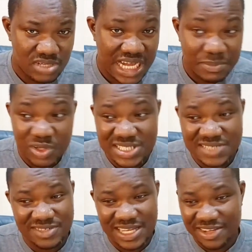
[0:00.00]
I'm not
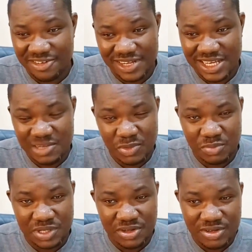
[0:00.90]
even angry anymore,
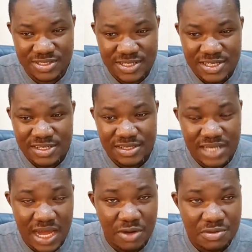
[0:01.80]
because
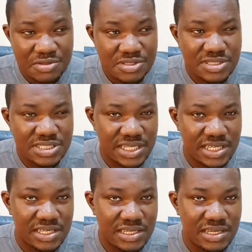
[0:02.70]
now
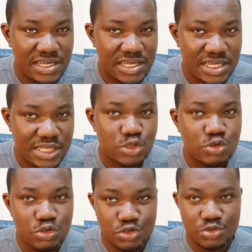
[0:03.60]
it's
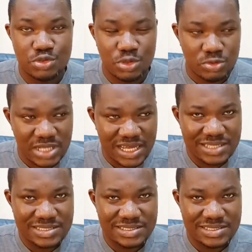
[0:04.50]
good to know that,